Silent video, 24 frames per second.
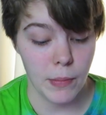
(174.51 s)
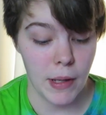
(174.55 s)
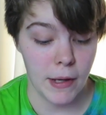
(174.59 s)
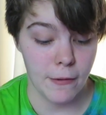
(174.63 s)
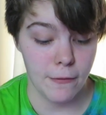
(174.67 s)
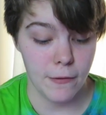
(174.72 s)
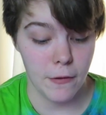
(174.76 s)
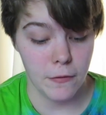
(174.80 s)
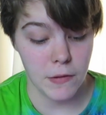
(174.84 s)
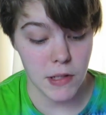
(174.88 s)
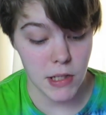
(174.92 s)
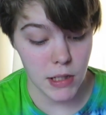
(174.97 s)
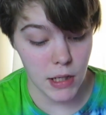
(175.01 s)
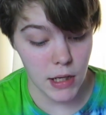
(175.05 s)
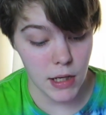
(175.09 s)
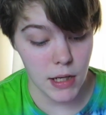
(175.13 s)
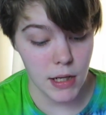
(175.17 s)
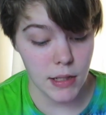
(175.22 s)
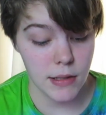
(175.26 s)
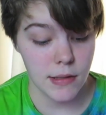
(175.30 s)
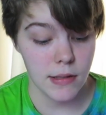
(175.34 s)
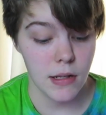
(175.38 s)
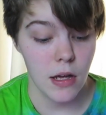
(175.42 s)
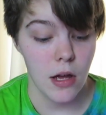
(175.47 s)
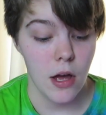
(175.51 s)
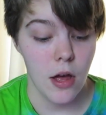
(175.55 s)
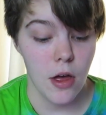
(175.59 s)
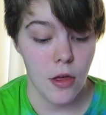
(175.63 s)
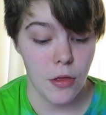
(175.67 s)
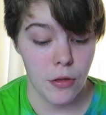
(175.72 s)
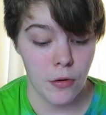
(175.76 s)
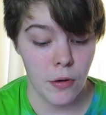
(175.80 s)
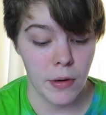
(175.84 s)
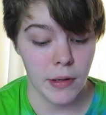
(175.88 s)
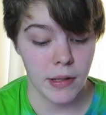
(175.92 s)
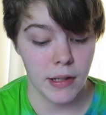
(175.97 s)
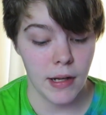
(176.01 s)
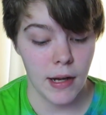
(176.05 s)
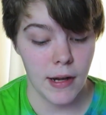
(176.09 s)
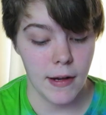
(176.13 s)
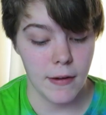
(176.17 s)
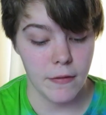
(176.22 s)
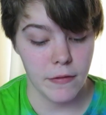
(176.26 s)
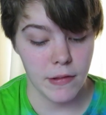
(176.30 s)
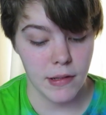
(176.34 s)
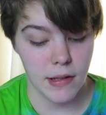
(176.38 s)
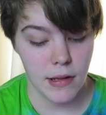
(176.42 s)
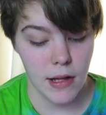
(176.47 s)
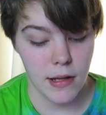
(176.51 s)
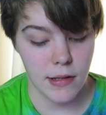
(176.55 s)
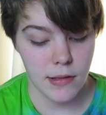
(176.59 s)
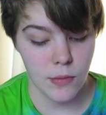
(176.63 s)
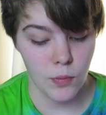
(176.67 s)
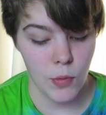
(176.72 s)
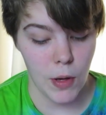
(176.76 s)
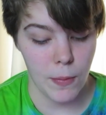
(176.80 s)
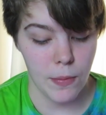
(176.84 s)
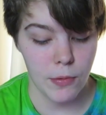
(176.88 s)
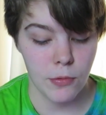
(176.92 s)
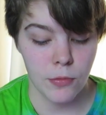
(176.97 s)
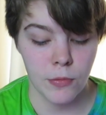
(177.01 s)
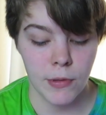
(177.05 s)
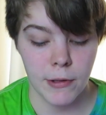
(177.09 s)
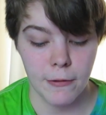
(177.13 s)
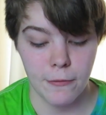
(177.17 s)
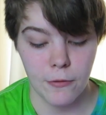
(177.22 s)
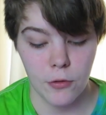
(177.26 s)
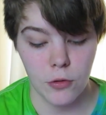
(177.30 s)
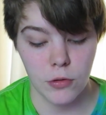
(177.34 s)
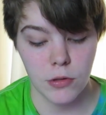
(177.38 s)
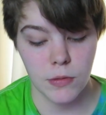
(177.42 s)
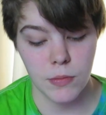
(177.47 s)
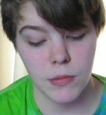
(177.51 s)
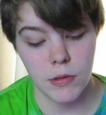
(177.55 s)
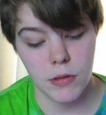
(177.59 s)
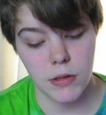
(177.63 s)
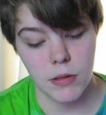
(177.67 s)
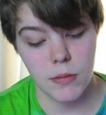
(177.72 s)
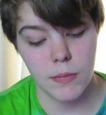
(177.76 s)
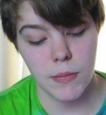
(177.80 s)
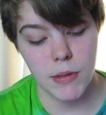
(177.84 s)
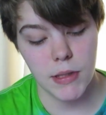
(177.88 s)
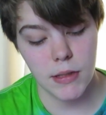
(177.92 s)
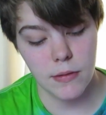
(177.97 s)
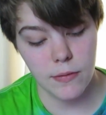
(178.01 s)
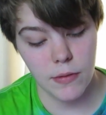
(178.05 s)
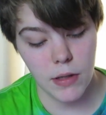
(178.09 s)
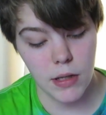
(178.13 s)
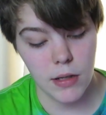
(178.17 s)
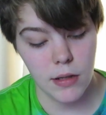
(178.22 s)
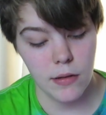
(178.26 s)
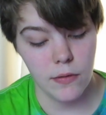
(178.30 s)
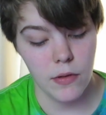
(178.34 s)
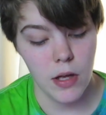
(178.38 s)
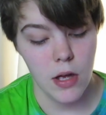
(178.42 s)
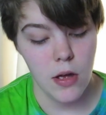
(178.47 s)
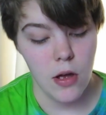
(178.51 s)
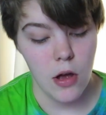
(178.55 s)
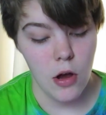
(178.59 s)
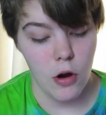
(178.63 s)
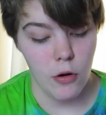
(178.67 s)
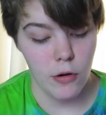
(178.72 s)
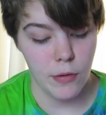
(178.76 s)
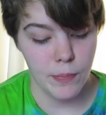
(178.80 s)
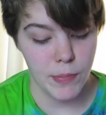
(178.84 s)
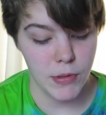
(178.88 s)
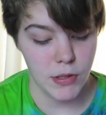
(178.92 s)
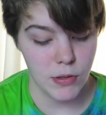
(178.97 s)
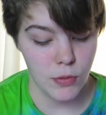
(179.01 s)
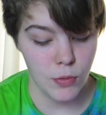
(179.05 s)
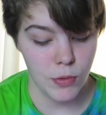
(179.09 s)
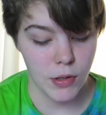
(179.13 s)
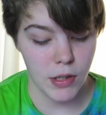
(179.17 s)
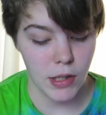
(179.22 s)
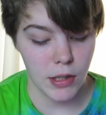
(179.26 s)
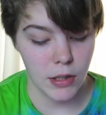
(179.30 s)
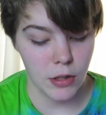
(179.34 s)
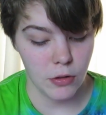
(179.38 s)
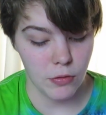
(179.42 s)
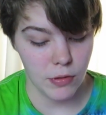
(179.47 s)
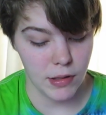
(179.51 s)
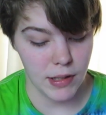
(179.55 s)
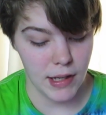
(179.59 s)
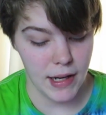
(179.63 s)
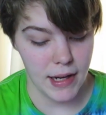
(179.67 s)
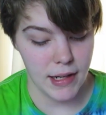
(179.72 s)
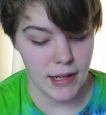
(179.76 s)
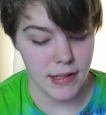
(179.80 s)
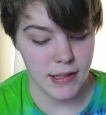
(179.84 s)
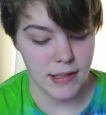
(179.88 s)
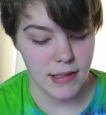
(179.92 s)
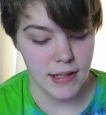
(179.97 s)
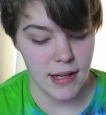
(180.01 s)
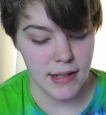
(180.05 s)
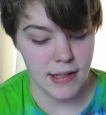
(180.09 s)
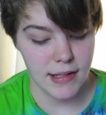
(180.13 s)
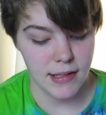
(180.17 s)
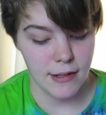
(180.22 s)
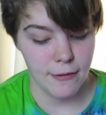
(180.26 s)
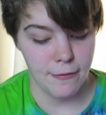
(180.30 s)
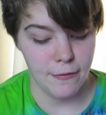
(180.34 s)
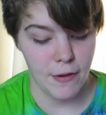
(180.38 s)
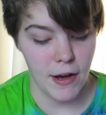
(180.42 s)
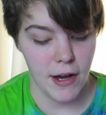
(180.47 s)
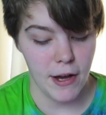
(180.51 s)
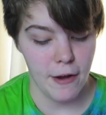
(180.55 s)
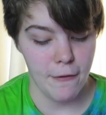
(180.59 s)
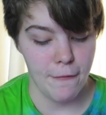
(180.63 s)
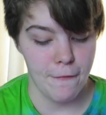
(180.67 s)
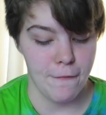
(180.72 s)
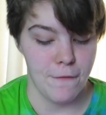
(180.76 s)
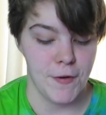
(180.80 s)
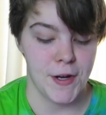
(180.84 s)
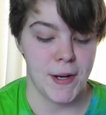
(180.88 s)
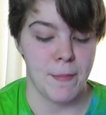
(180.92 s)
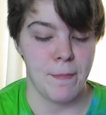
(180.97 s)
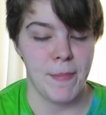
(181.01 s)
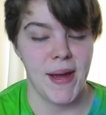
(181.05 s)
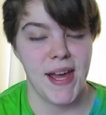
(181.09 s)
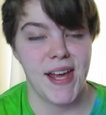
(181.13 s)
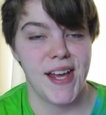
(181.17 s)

that 50 yards. Throwing knives, custom weaponry for ultimate zombie survive. Or a bazooka and grenades, taste the fire, frick